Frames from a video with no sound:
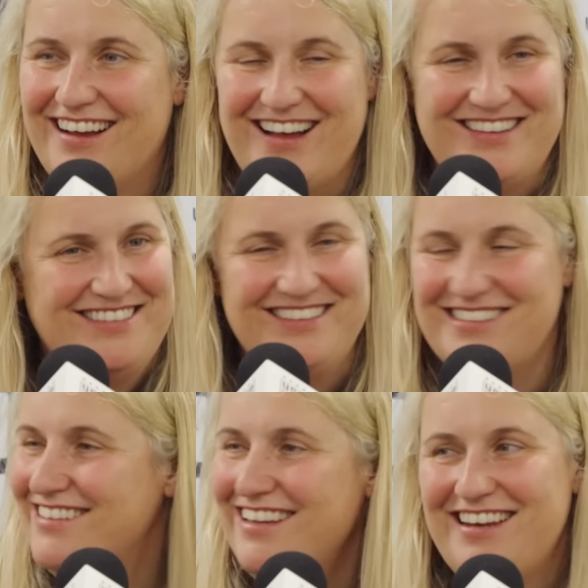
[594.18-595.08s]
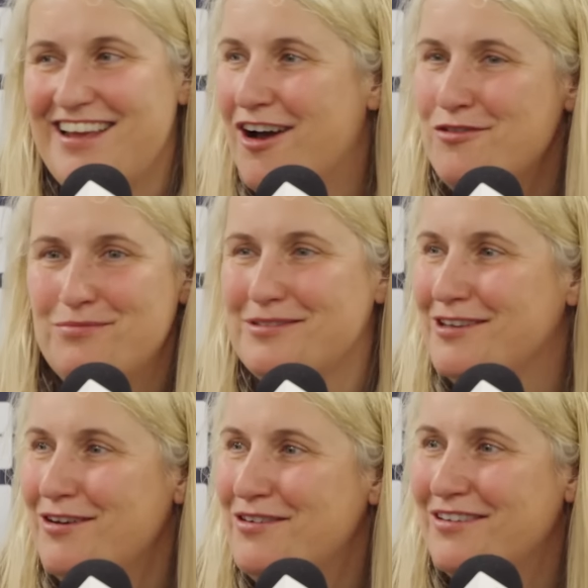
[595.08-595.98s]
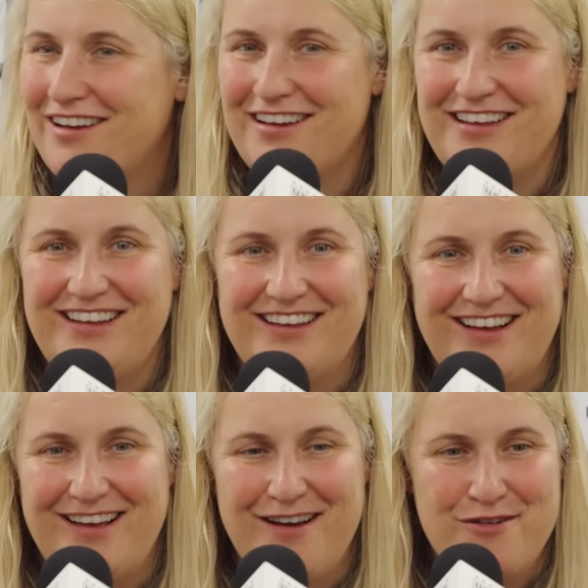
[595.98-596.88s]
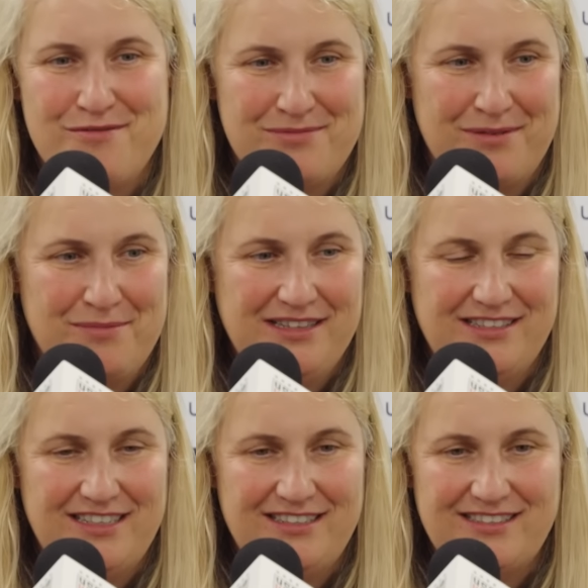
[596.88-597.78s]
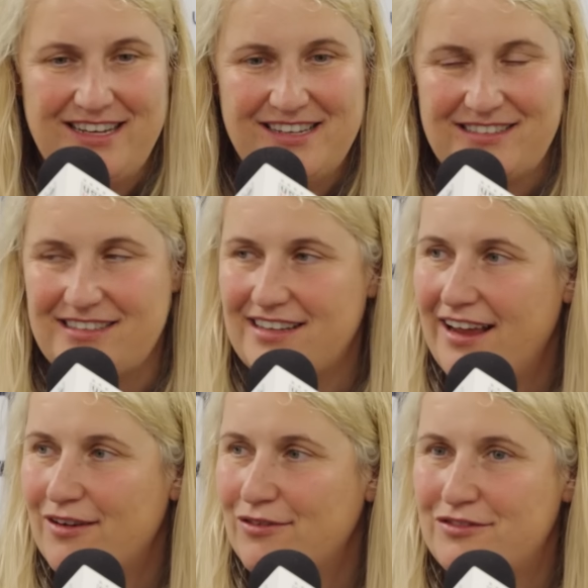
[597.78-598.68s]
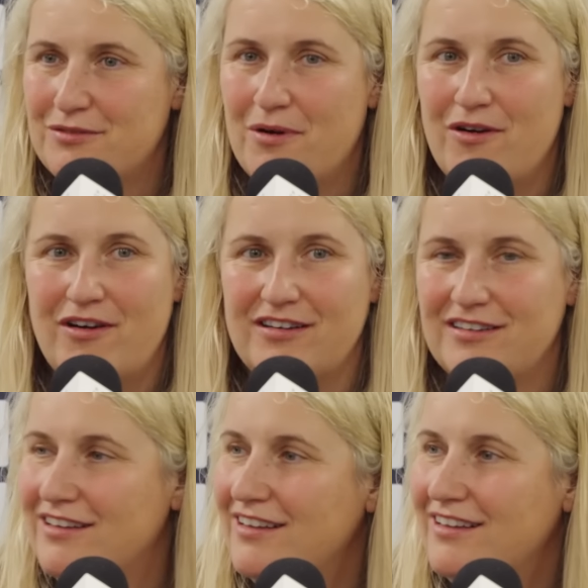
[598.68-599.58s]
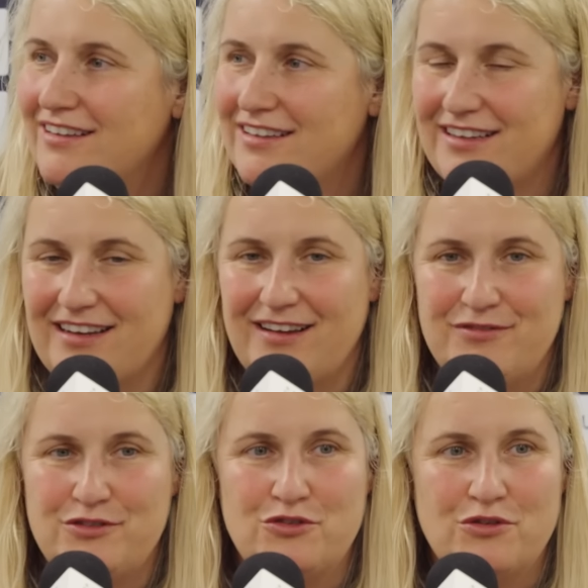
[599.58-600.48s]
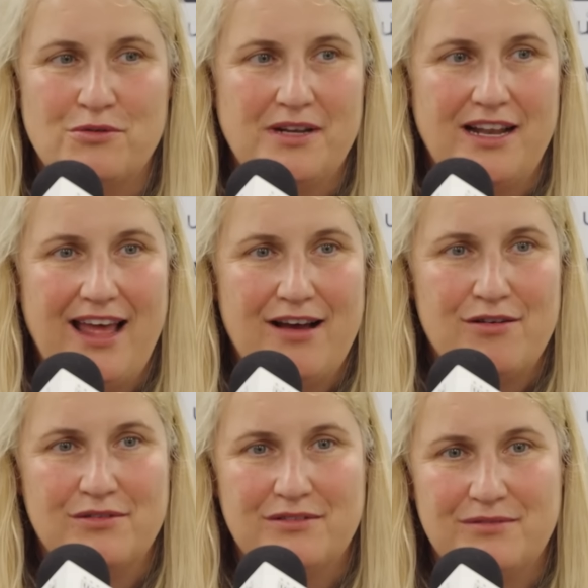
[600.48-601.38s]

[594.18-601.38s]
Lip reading: I sincerely hope so. I hope. I'm in DC. It's the day off tomorrow. And I for sure will allow